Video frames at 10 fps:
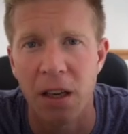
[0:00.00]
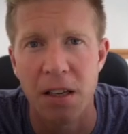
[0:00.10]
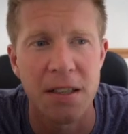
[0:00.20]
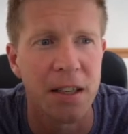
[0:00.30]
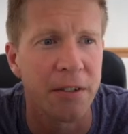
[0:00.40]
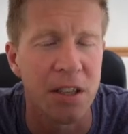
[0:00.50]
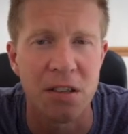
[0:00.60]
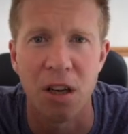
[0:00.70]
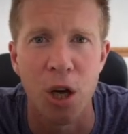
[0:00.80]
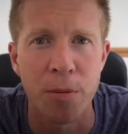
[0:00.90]
Like I said, I think this
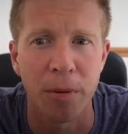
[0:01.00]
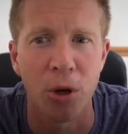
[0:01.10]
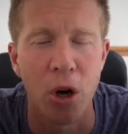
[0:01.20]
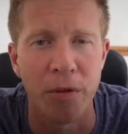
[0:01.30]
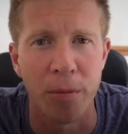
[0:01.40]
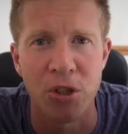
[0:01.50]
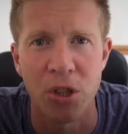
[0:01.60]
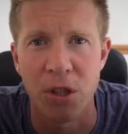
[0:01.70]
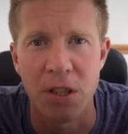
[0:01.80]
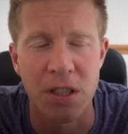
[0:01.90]
is going to open up a lot of
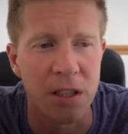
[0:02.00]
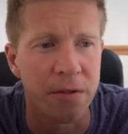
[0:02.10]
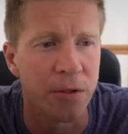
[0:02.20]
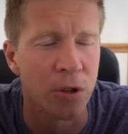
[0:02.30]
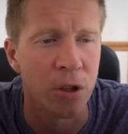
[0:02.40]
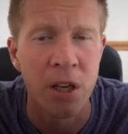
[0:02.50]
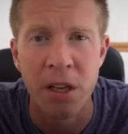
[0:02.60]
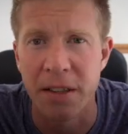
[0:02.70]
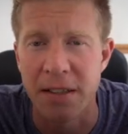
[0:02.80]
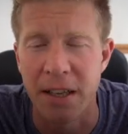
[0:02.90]
opportunity for
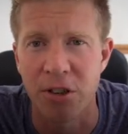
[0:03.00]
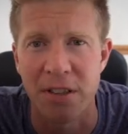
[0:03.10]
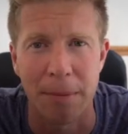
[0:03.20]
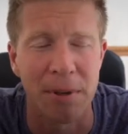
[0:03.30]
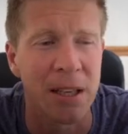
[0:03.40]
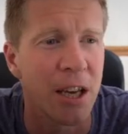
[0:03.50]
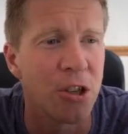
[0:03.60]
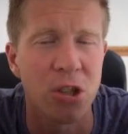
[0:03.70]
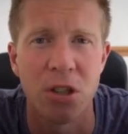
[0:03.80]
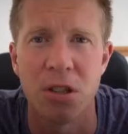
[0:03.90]
decentralized
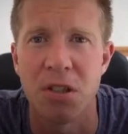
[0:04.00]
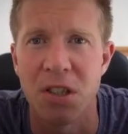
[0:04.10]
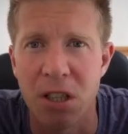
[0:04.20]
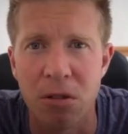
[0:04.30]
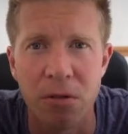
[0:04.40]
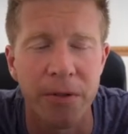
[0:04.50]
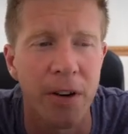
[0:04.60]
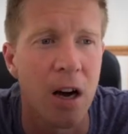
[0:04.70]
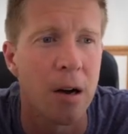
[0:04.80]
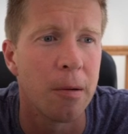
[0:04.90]
applications, yield
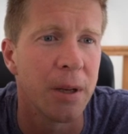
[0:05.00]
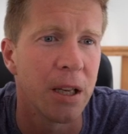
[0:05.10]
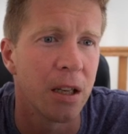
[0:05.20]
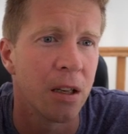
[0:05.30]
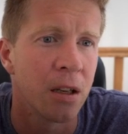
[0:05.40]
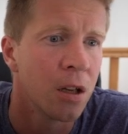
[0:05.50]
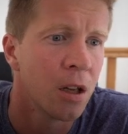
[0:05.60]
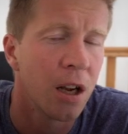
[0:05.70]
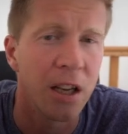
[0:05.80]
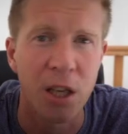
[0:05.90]
farming,
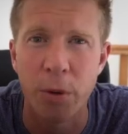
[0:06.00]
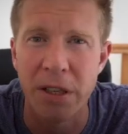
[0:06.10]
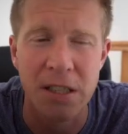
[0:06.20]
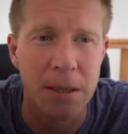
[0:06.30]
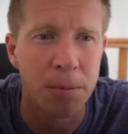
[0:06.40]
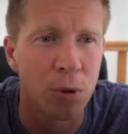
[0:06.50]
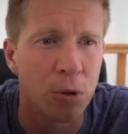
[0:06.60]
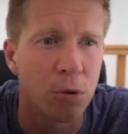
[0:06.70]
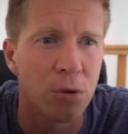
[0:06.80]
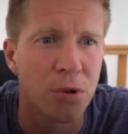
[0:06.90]
liquidity
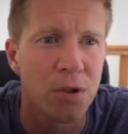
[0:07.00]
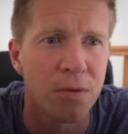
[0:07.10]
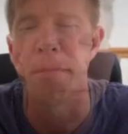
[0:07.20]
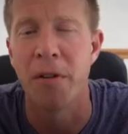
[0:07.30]
pools.